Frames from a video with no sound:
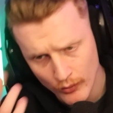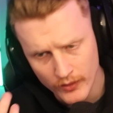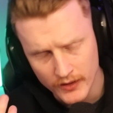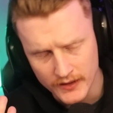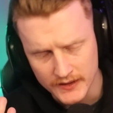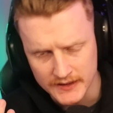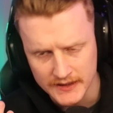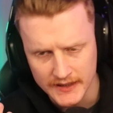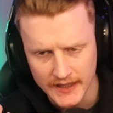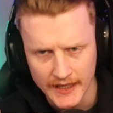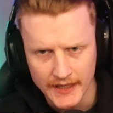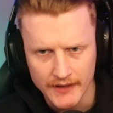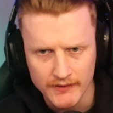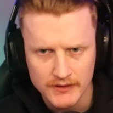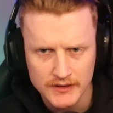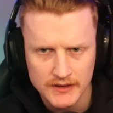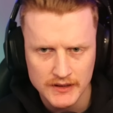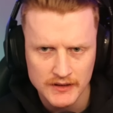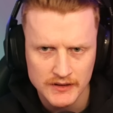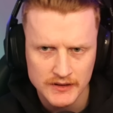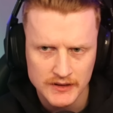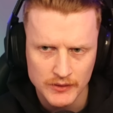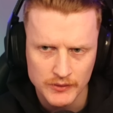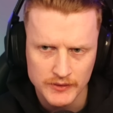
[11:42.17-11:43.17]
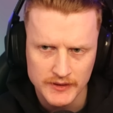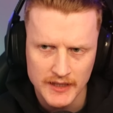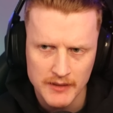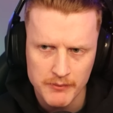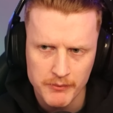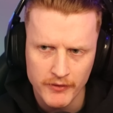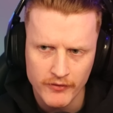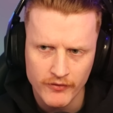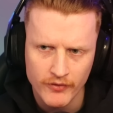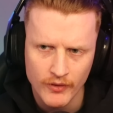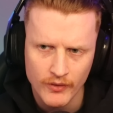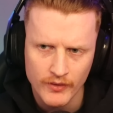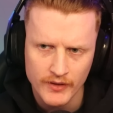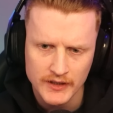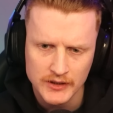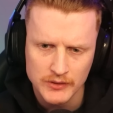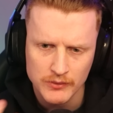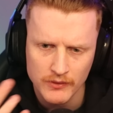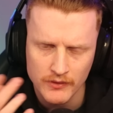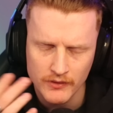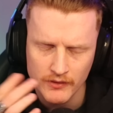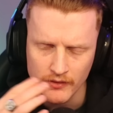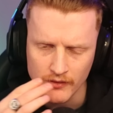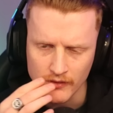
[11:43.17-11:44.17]
one escaped. So was that before this
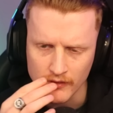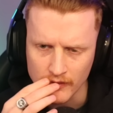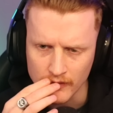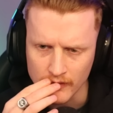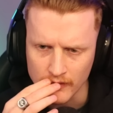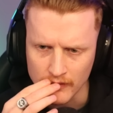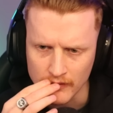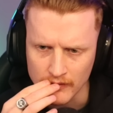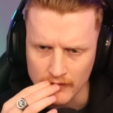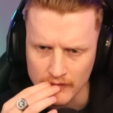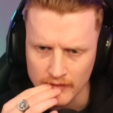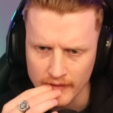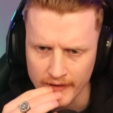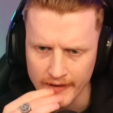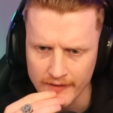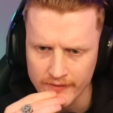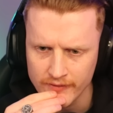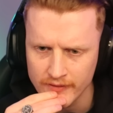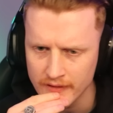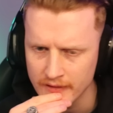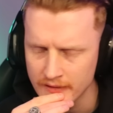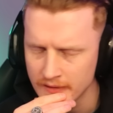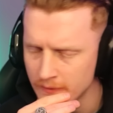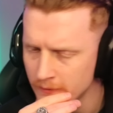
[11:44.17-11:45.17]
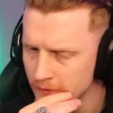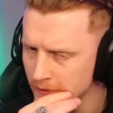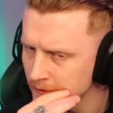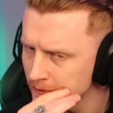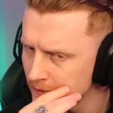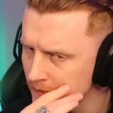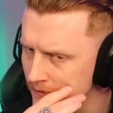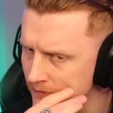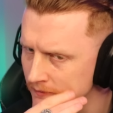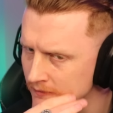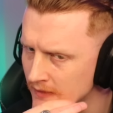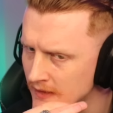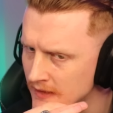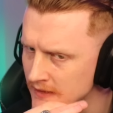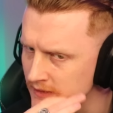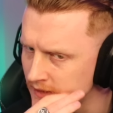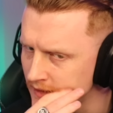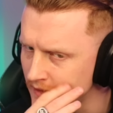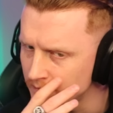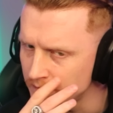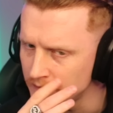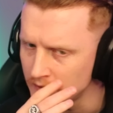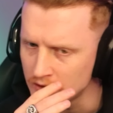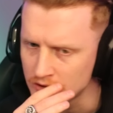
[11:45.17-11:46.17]
one or after that one?
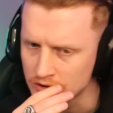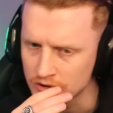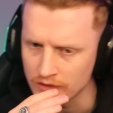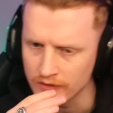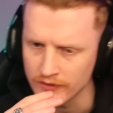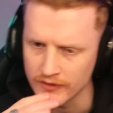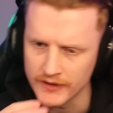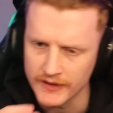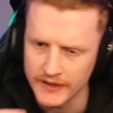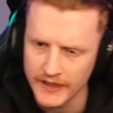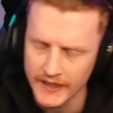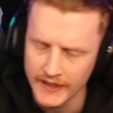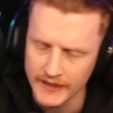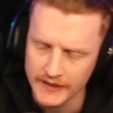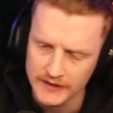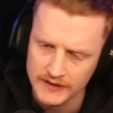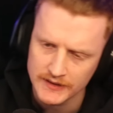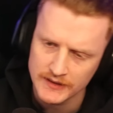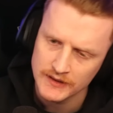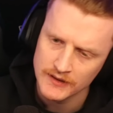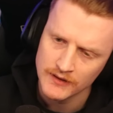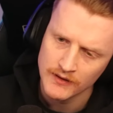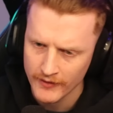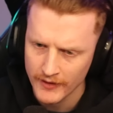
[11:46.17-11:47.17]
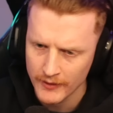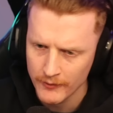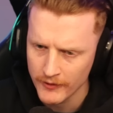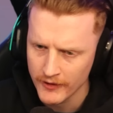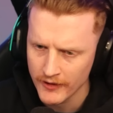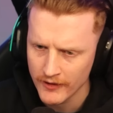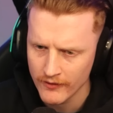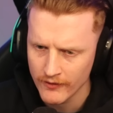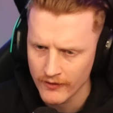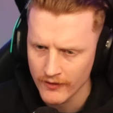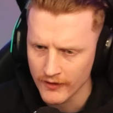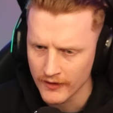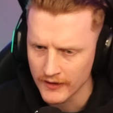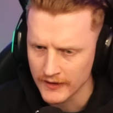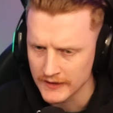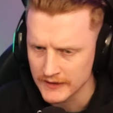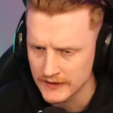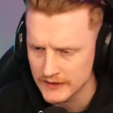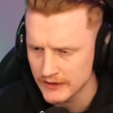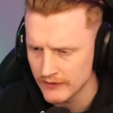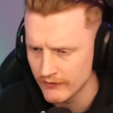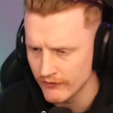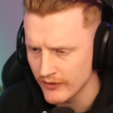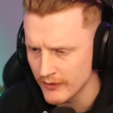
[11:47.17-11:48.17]
I'm not sure on the dates. Well, there we go,
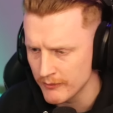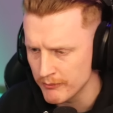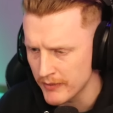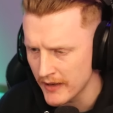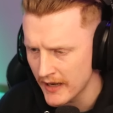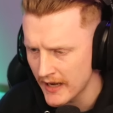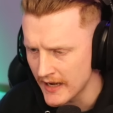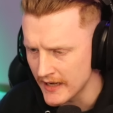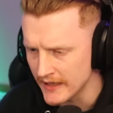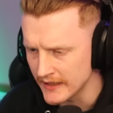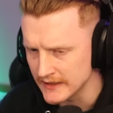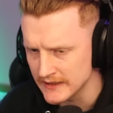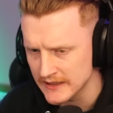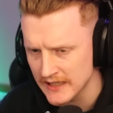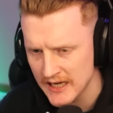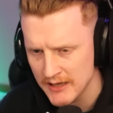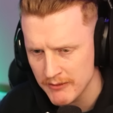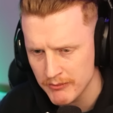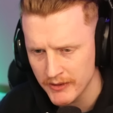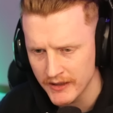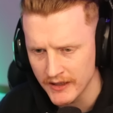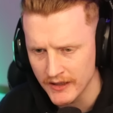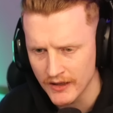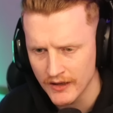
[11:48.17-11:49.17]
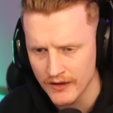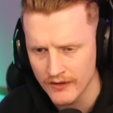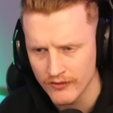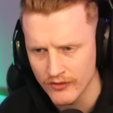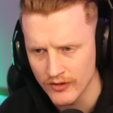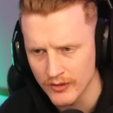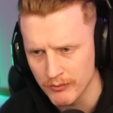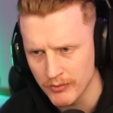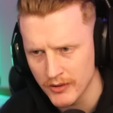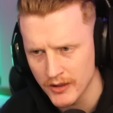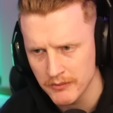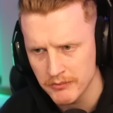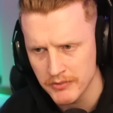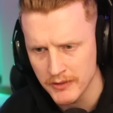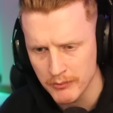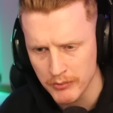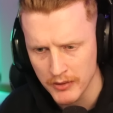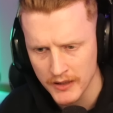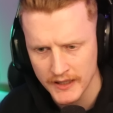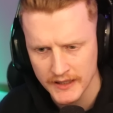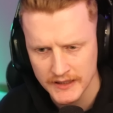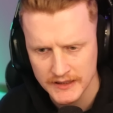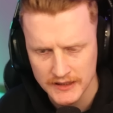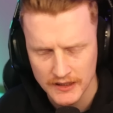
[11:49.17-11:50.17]
guys. Something bad is happening over at Poppy
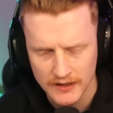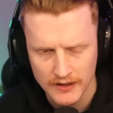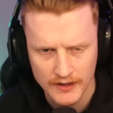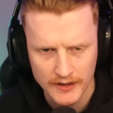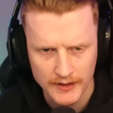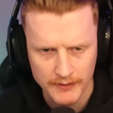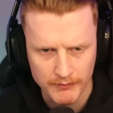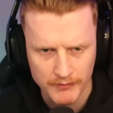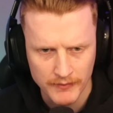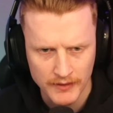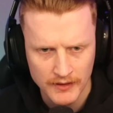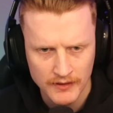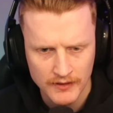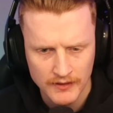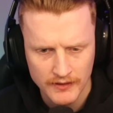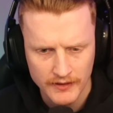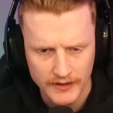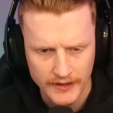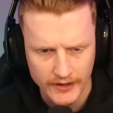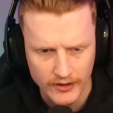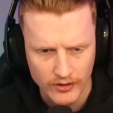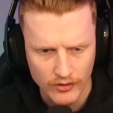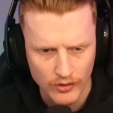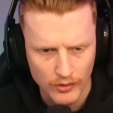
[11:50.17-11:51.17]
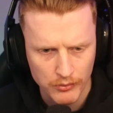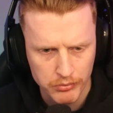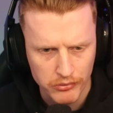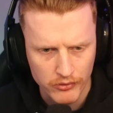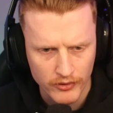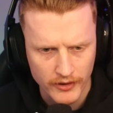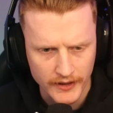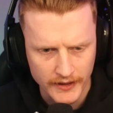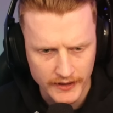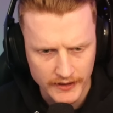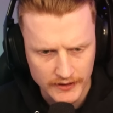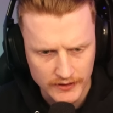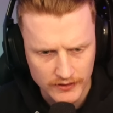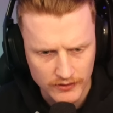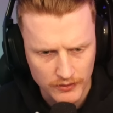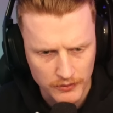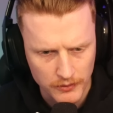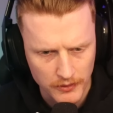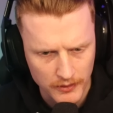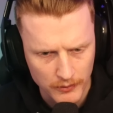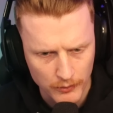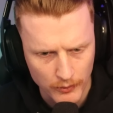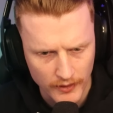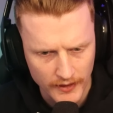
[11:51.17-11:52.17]
Playtime Incorporated
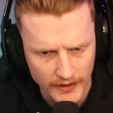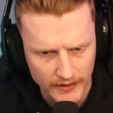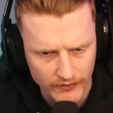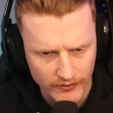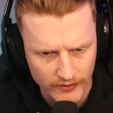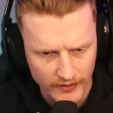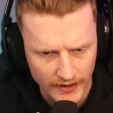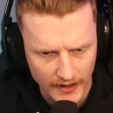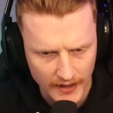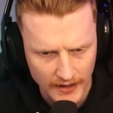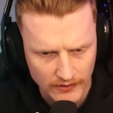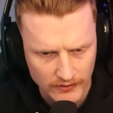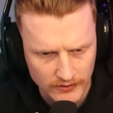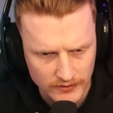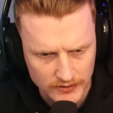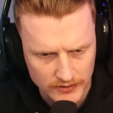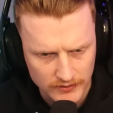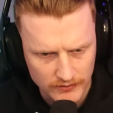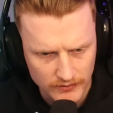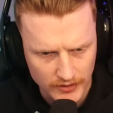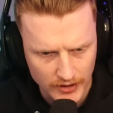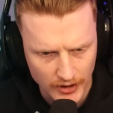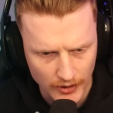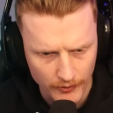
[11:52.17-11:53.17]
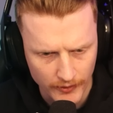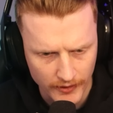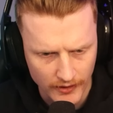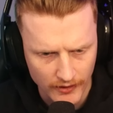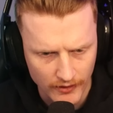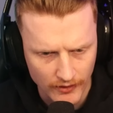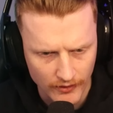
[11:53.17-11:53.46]
or whatever the hell's going